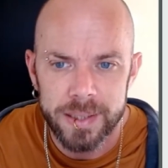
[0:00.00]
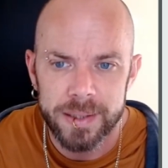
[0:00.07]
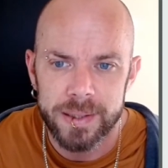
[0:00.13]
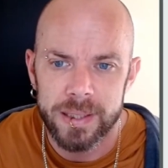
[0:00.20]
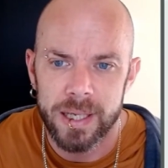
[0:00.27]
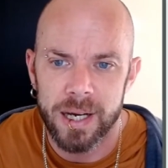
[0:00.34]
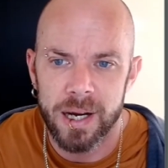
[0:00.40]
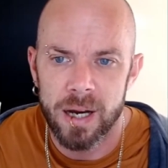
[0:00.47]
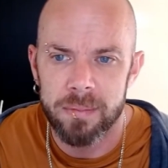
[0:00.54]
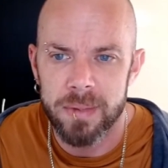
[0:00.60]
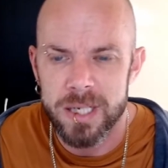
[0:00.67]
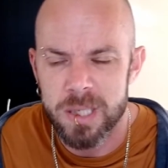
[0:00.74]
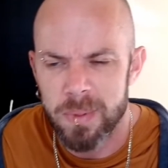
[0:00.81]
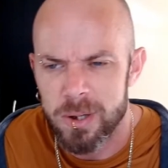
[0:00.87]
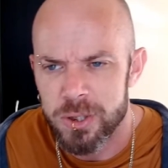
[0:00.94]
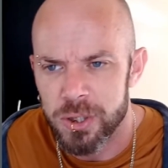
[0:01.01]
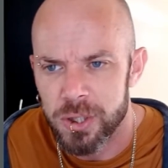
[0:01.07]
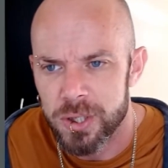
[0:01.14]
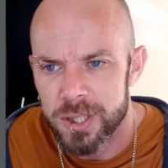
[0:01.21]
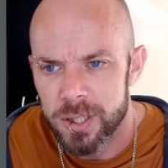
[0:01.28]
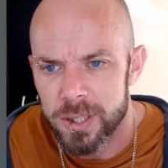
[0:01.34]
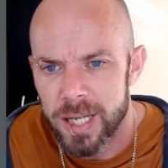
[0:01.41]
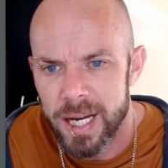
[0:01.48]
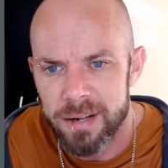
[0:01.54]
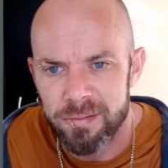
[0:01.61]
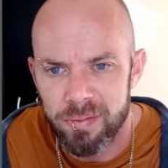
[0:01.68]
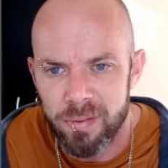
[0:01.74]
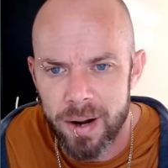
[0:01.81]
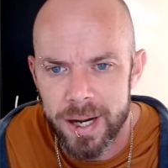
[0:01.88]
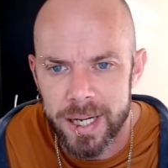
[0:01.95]
I suppose you could do that in
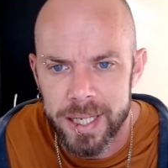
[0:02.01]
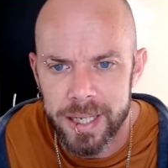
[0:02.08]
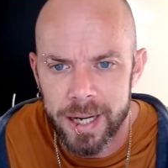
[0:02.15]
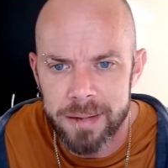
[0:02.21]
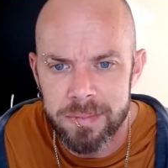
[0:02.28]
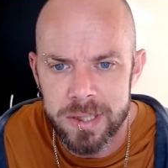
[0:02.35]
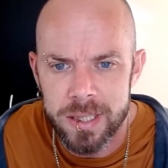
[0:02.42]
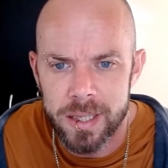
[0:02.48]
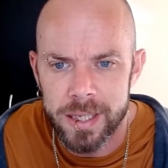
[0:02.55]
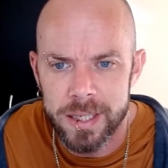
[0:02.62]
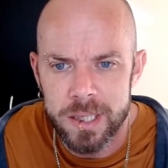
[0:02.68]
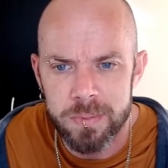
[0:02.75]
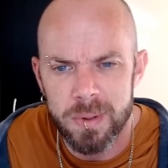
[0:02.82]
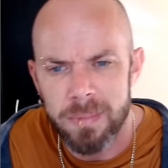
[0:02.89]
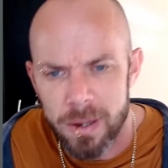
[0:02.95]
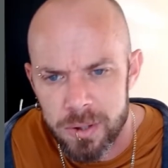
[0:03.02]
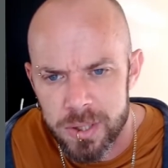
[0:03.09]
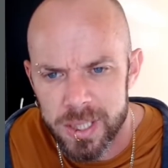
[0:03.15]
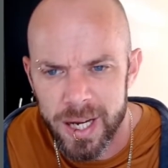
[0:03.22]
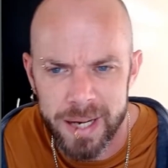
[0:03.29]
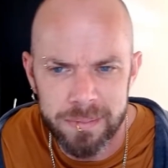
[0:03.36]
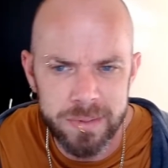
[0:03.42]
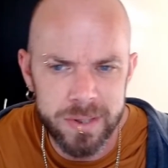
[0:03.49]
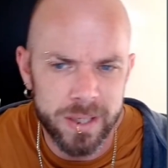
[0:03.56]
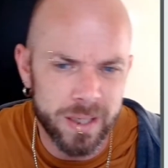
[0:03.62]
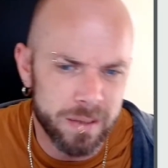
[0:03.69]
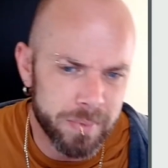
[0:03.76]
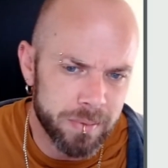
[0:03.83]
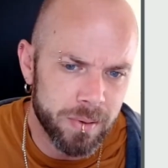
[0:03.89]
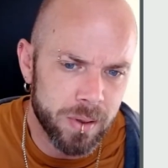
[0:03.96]
friendly games and things, but most games are going
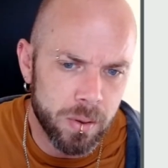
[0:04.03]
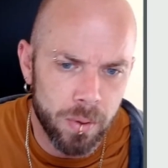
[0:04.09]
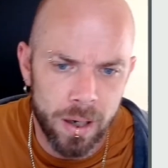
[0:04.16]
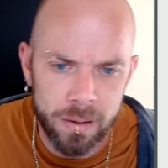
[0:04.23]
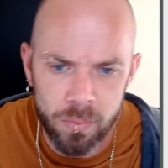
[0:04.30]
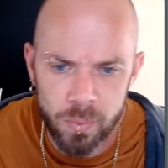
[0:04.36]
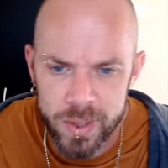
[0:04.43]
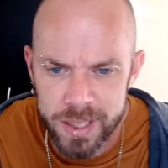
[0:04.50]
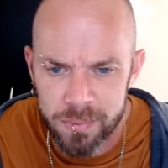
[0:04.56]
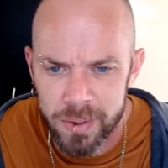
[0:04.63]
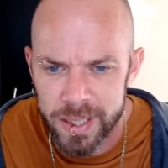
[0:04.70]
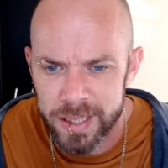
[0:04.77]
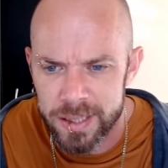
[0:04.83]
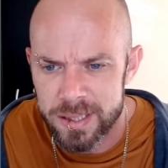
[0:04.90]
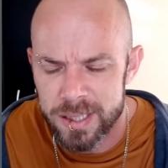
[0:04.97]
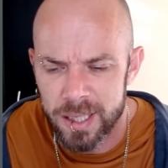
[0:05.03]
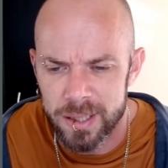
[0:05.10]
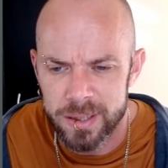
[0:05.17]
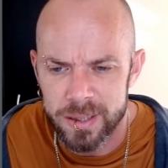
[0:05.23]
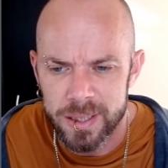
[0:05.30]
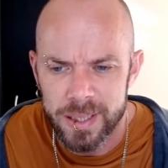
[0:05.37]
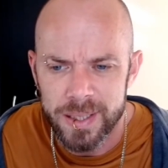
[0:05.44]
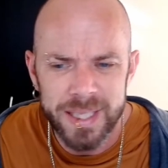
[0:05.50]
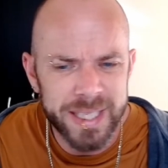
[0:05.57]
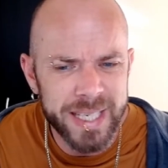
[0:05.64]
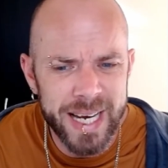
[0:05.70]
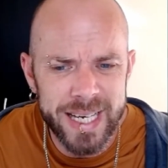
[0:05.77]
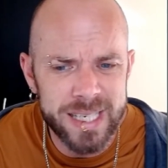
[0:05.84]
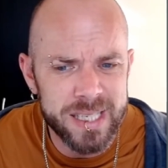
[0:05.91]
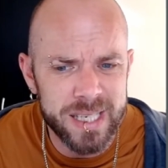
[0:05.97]
to be requiring WYSIWYG. So
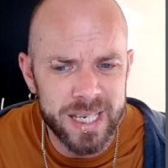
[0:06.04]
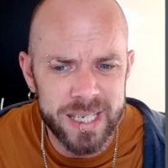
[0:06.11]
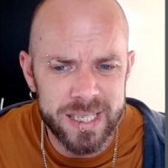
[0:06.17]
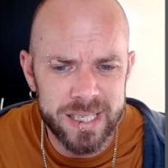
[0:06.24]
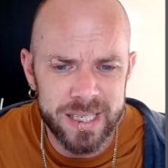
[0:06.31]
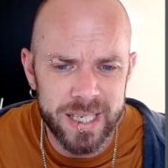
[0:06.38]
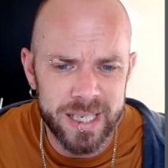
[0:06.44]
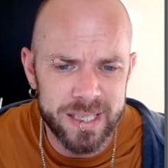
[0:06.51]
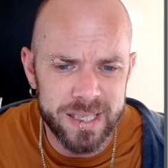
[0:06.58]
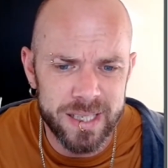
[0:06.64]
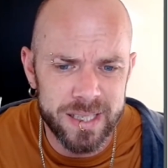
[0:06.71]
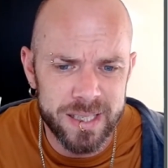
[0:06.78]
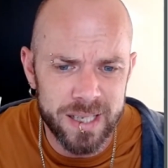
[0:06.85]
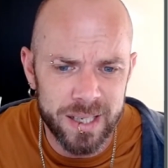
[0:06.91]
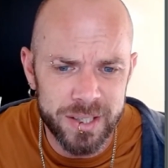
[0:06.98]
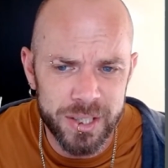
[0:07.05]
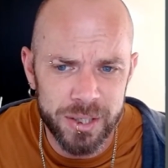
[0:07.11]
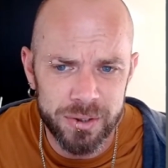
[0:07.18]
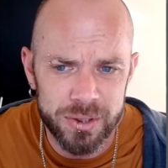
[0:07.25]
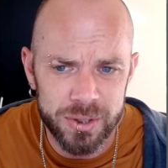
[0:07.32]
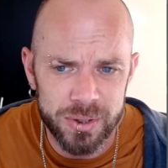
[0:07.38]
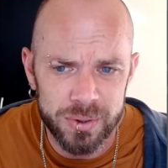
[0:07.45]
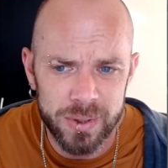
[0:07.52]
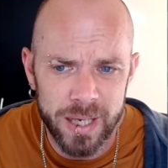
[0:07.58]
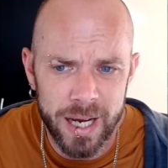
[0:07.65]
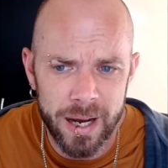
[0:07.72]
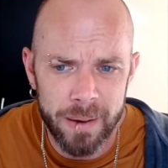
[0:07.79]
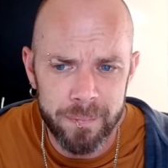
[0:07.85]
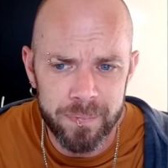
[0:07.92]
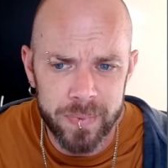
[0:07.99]
yeah, it's unusual,
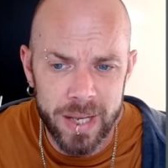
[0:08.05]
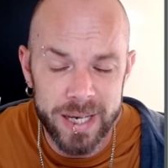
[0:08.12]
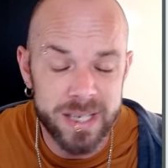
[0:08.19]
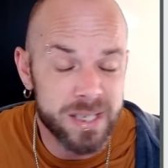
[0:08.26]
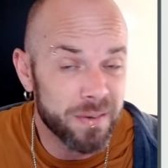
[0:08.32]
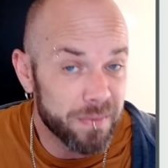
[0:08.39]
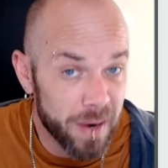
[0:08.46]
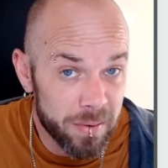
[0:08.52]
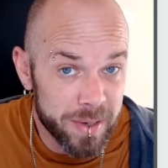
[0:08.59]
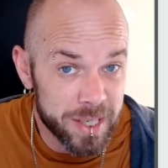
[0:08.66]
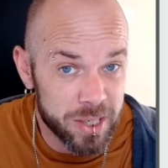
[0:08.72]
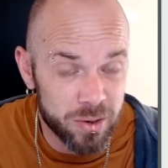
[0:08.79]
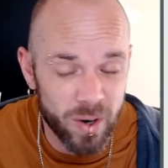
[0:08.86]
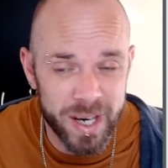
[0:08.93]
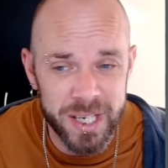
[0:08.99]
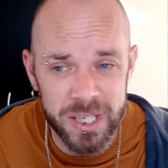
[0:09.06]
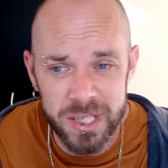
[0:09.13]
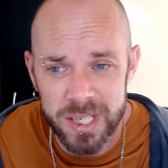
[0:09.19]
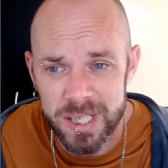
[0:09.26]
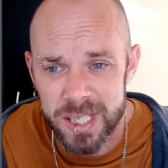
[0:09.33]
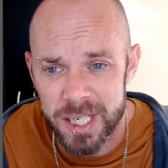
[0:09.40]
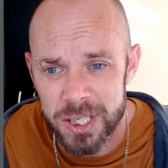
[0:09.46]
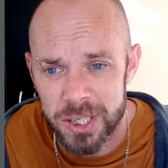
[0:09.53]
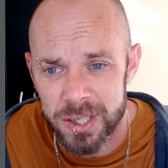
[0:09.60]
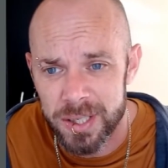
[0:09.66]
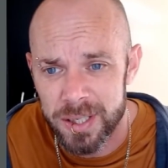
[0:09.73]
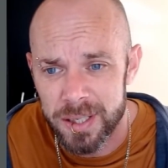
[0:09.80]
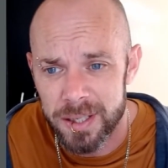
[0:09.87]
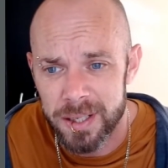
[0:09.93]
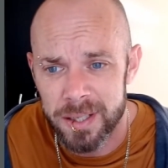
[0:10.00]
and it's a very strange
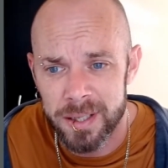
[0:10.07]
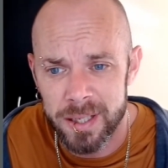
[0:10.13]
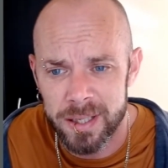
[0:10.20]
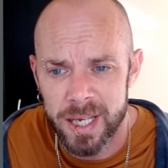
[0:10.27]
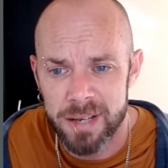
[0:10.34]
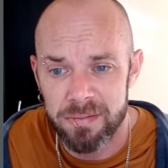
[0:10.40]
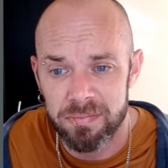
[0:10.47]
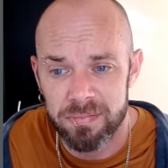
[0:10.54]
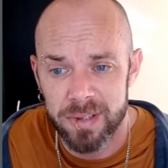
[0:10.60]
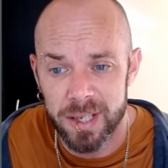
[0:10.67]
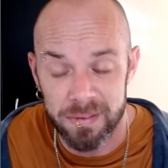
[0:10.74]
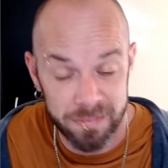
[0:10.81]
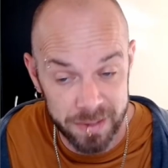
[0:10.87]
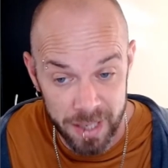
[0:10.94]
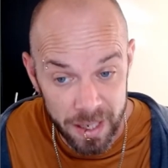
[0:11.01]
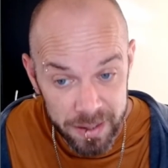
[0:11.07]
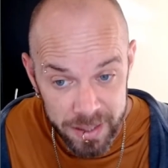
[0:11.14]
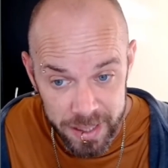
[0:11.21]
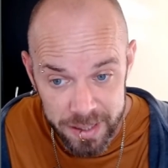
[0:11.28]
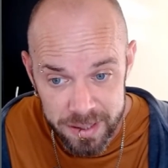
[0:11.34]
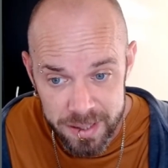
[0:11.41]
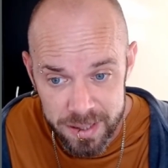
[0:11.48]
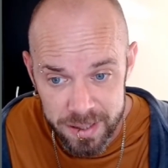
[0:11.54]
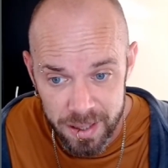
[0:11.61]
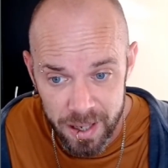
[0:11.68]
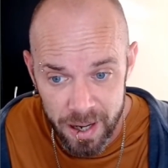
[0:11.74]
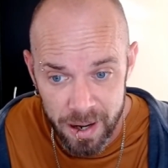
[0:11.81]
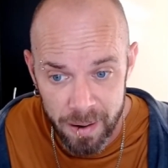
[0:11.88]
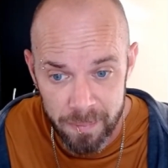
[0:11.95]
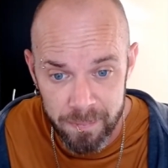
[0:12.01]
decision that they've done this.
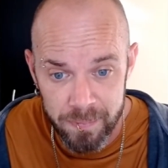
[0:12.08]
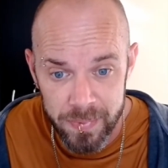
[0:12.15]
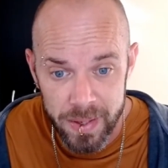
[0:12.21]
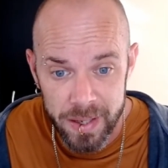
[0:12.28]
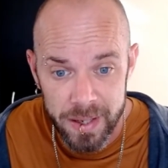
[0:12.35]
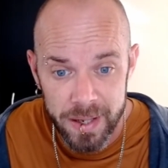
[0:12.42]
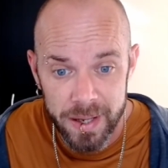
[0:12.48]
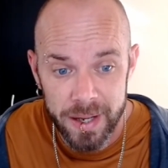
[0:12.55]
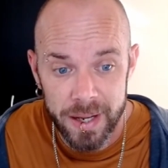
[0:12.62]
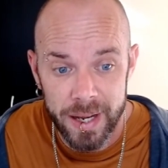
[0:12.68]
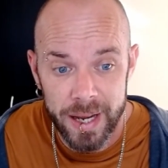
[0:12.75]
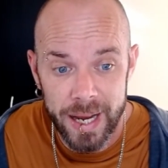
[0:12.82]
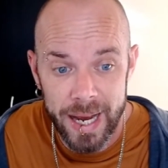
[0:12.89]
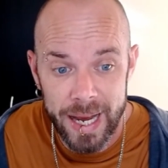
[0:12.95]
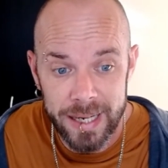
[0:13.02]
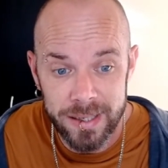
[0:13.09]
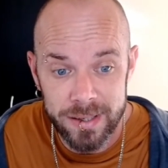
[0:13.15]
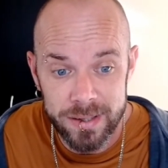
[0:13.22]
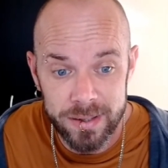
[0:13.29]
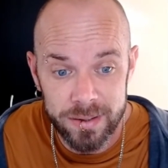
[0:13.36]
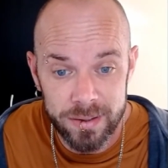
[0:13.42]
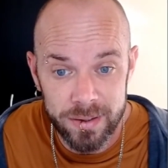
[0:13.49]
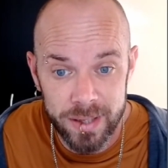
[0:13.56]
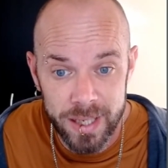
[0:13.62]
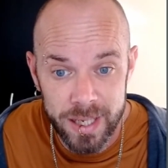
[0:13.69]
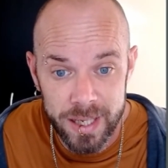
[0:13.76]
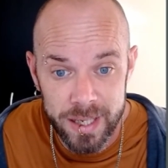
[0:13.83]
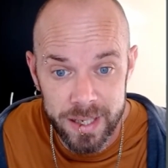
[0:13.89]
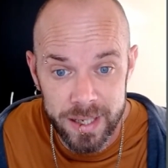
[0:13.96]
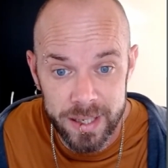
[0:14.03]
And
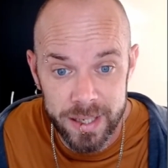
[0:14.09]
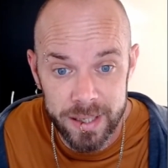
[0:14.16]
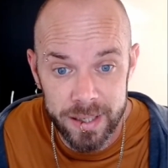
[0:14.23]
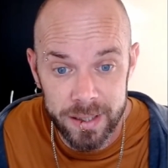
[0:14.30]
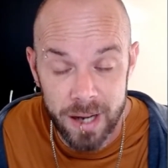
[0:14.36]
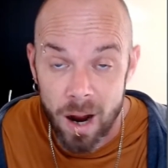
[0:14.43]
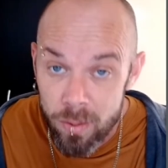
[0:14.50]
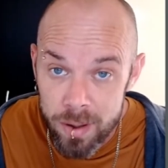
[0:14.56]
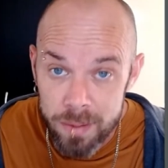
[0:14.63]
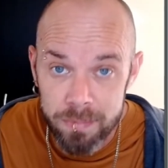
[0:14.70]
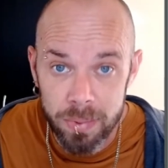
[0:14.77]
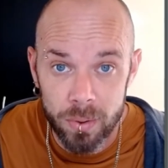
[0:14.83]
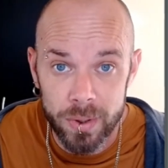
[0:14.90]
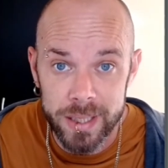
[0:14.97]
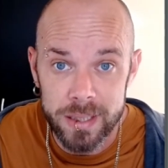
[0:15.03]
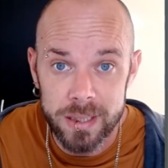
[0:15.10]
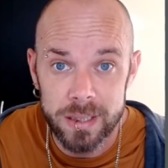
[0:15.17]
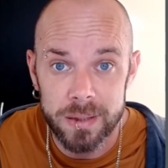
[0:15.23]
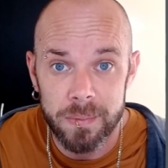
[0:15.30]
the current boys